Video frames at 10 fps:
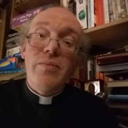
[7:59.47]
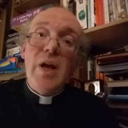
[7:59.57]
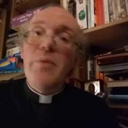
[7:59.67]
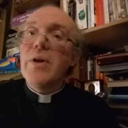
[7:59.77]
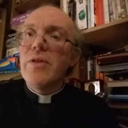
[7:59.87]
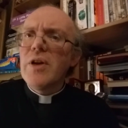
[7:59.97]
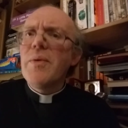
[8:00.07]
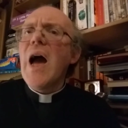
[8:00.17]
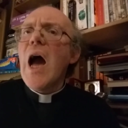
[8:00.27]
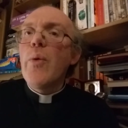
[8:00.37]
And we can think
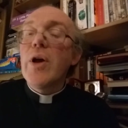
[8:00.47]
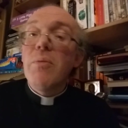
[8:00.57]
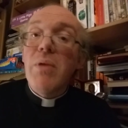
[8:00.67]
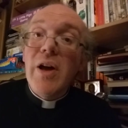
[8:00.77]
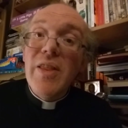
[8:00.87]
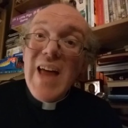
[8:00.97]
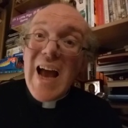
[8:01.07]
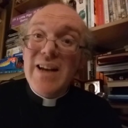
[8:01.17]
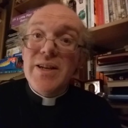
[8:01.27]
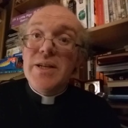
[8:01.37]
about how we can apply
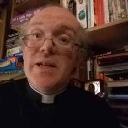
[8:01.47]
that